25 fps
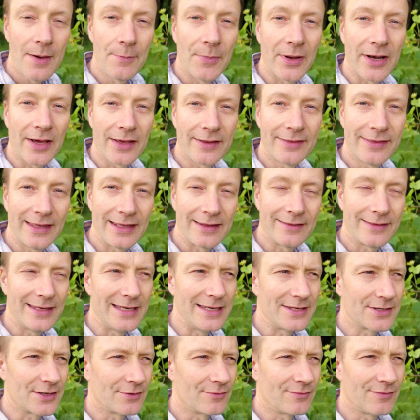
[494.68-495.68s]
but I think
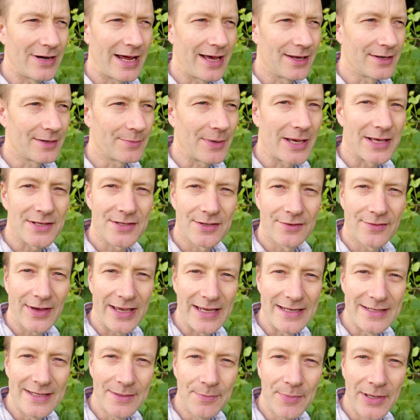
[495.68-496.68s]
these are around about sort of
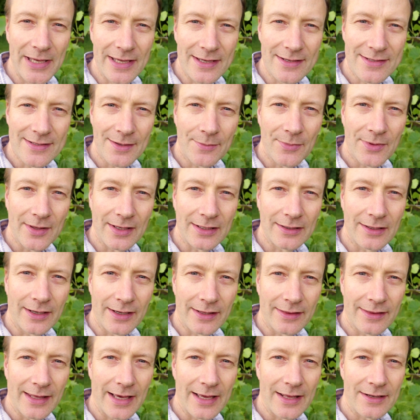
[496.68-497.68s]
80p, something
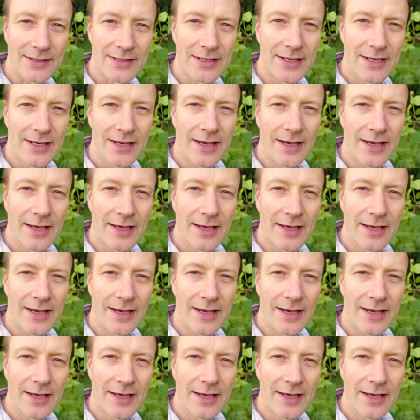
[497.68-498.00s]
like that.